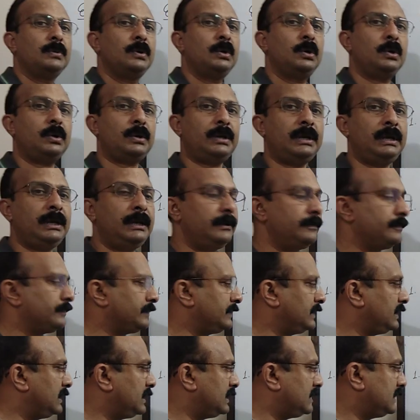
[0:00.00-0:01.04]

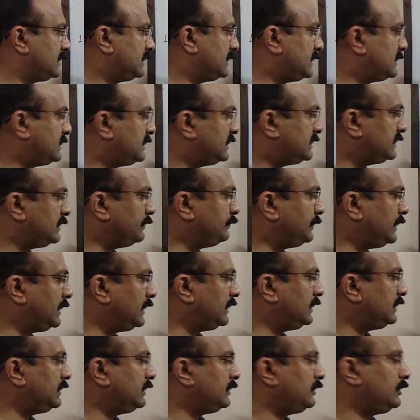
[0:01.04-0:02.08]
Okay, this is
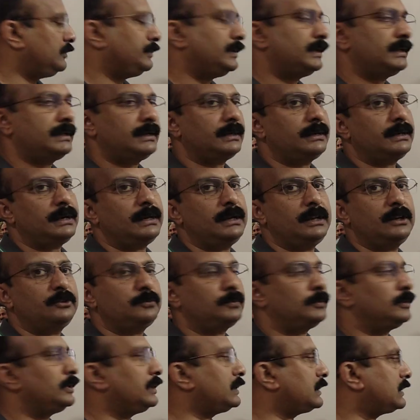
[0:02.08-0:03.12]
simple. We might have done in
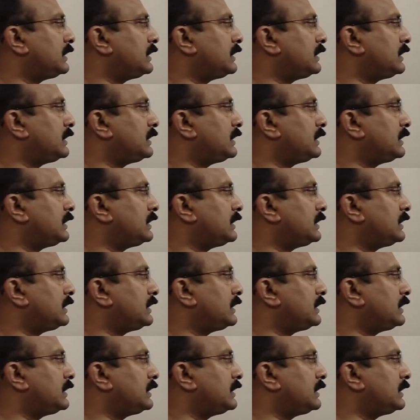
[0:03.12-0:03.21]
smaller